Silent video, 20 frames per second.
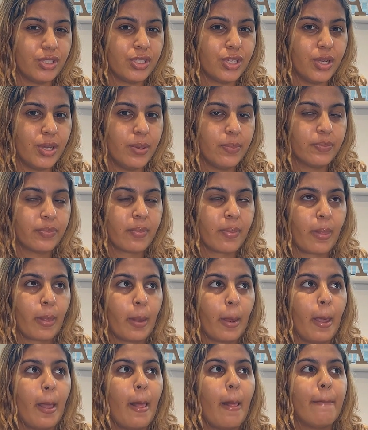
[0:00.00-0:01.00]
term,
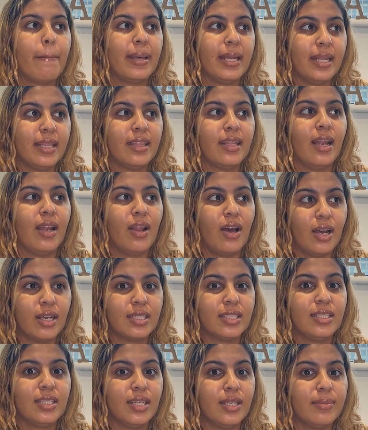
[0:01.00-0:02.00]
but in the long
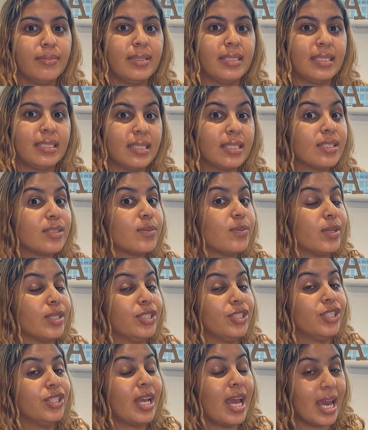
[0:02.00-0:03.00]
term, is this
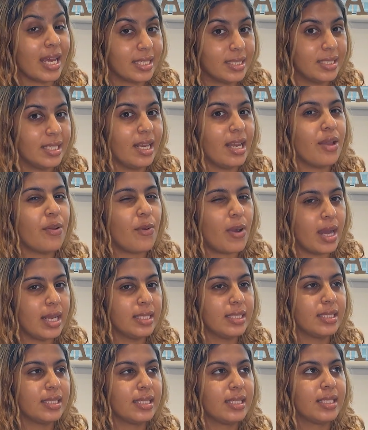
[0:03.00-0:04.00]
what you actually
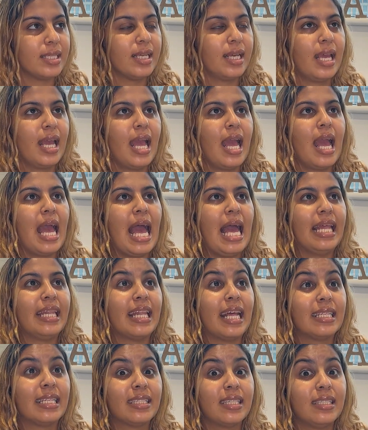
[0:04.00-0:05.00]
want? And
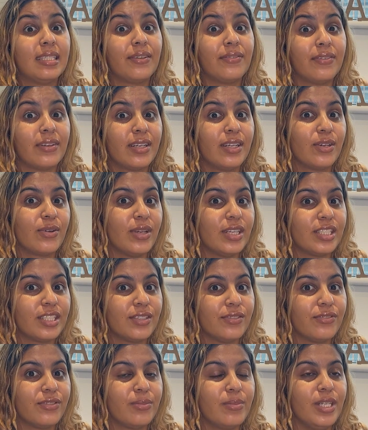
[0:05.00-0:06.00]
that's a difficult question
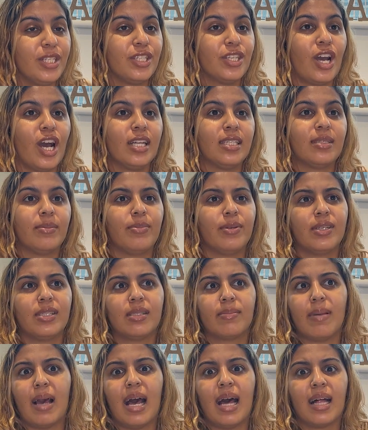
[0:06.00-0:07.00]
for me to answer, because
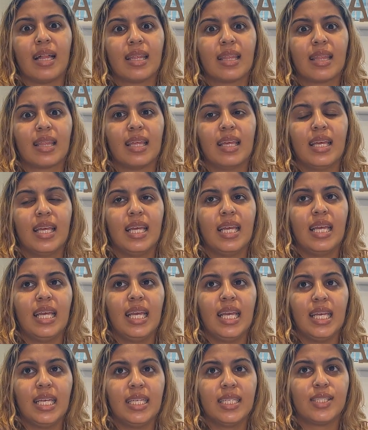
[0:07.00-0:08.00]
my health
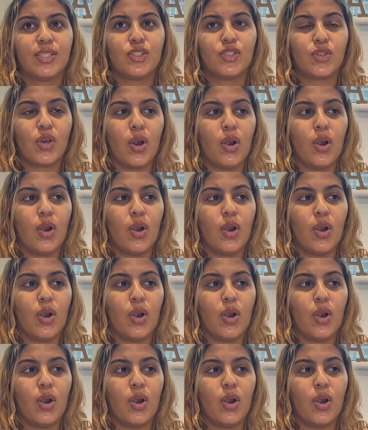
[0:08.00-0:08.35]
it's